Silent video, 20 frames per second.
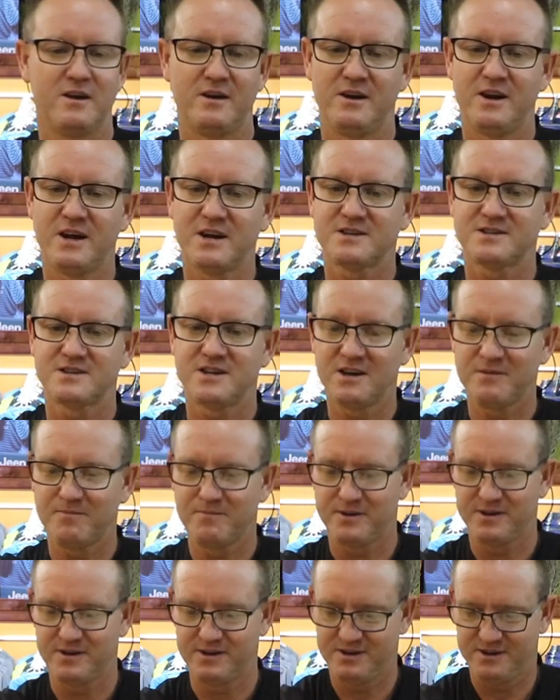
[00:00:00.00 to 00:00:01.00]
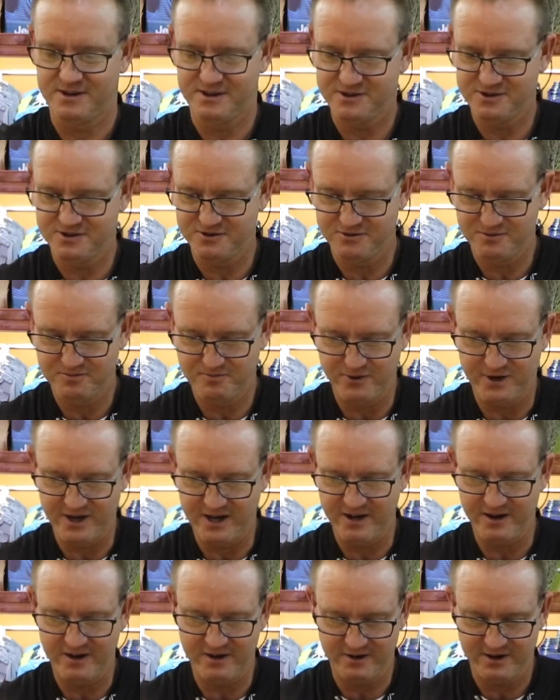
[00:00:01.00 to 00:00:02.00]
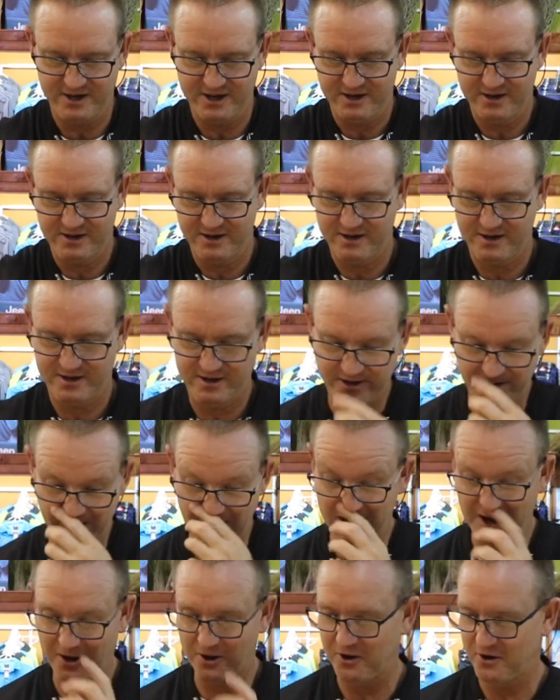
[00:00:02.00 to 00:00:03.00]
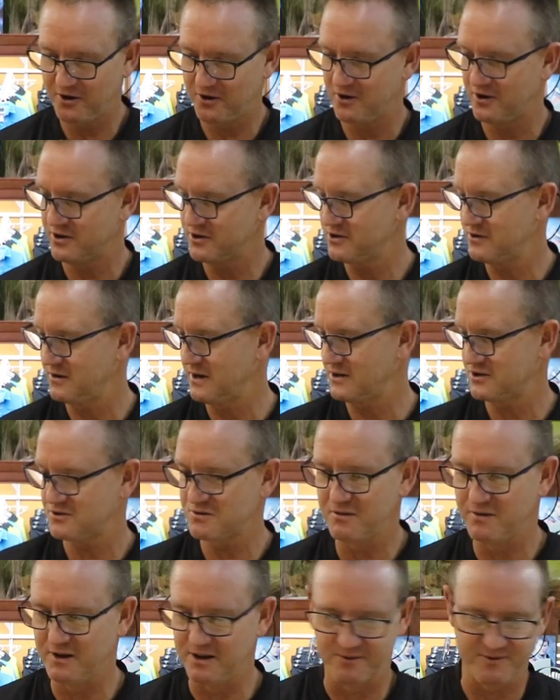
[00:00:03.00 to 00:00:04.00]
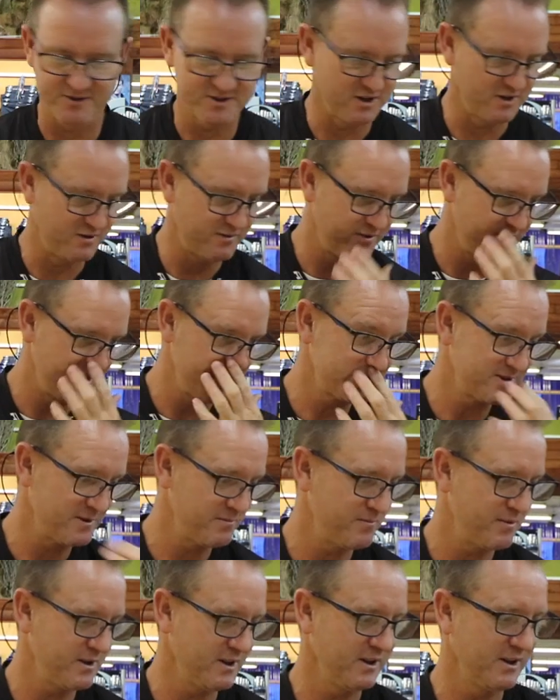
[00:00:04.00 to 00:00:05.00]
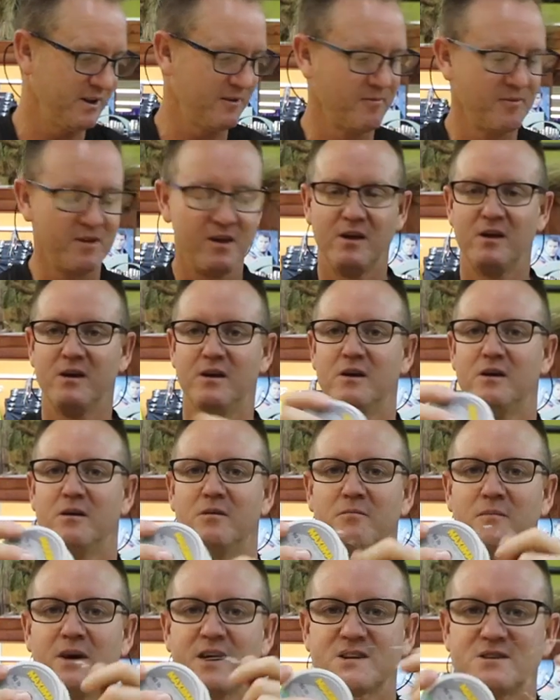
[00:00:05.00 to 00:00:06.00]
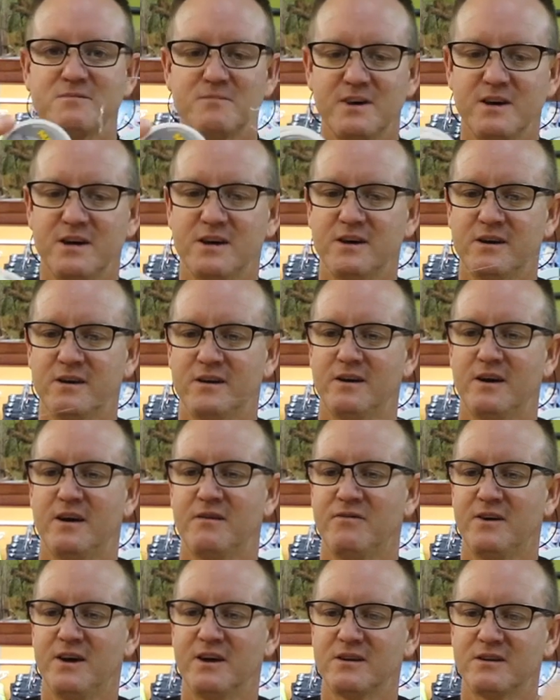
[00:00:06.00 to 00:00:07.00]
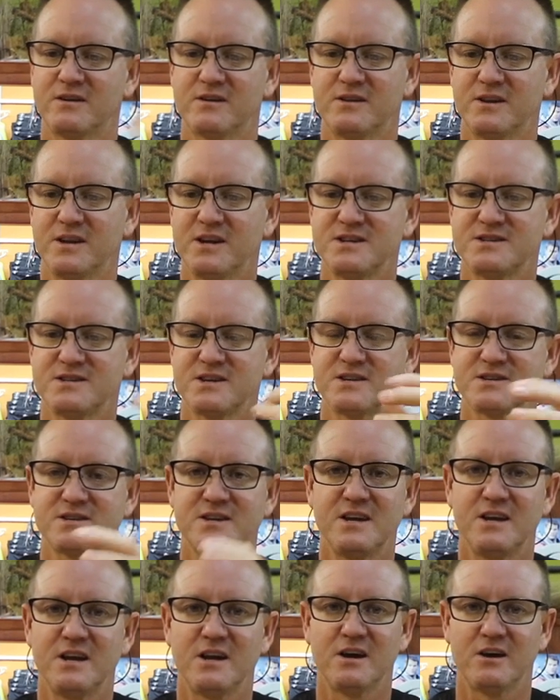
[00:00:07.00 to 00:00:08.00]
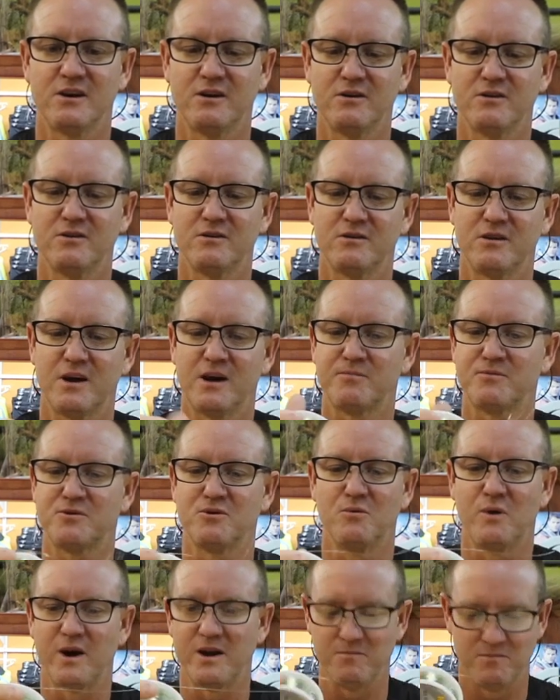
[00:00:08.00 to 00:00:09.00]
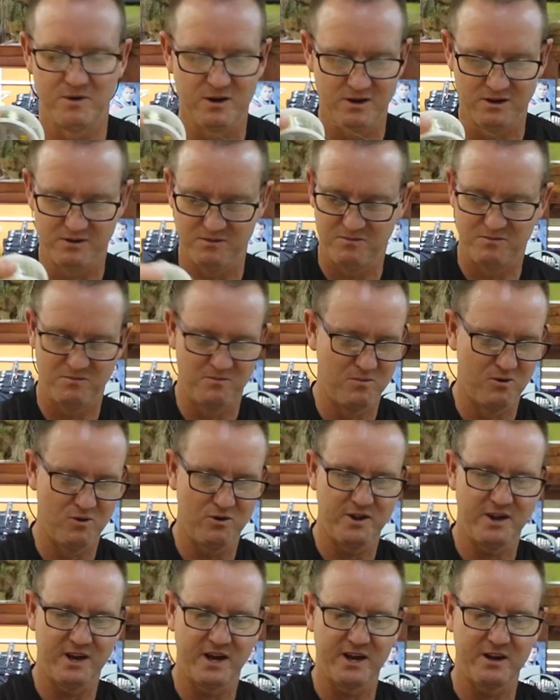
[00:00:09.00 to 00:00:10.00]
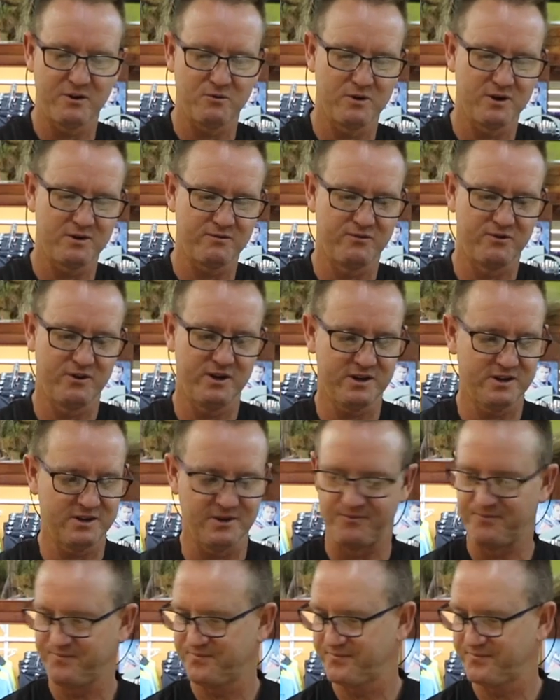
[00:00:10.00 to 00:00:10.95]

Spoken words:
Next step is to put our nylon onto our swivel. So very simple. Maxima, I find 36 kilo up to 1 mil, more than adequate for it.